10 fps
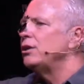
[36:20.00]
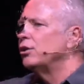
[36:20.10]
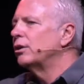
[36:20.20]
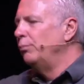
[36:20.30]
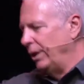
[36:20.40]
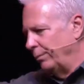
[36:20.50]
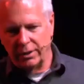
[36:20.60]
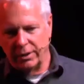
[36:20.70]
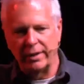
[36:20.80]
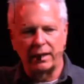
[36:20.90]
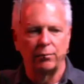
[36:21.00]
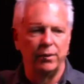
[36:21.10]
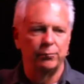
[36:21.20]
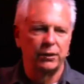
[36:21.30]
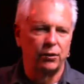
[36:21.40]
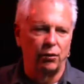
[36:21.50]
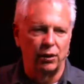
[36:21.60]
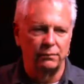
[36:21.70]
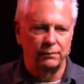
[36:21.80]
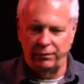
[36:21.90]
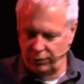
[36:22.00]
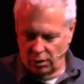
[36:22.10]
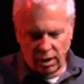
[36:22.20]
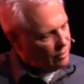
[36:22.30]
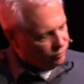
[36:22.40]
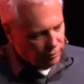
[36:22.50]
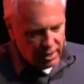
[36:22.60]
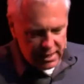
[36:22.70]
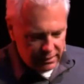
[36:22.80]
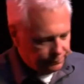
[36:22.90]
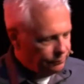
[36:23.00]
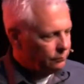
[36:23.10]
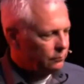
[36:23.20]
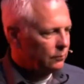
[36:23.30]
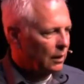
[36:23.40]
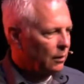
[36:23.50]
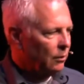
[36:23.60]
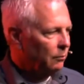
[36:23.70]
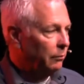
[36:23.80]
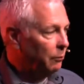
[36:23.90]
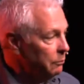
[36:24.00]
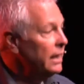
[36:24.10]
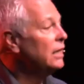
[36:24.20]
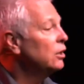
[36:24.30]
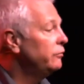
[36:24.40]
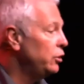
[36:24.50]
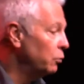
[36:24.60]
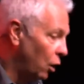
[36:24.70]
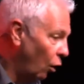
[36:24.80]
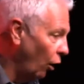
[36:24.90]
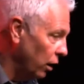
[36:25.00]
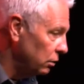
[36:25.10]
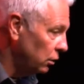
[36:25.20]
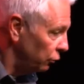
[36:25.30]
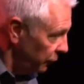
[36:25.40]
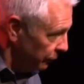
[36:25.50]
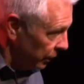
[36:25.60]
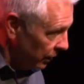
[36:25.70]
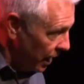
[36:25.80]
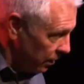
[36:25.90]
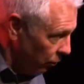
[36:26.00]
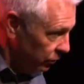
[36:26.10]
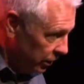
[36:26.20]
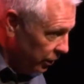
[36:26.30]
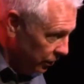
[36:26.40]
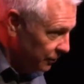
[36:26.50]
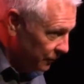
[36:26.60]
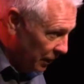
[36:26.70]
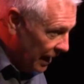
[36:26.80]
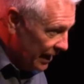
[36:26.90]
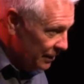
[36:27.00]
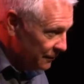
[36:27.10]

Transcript: commitment on that commitment card. If you are, that's great. But many of you aren't because we put a lot on you here, right?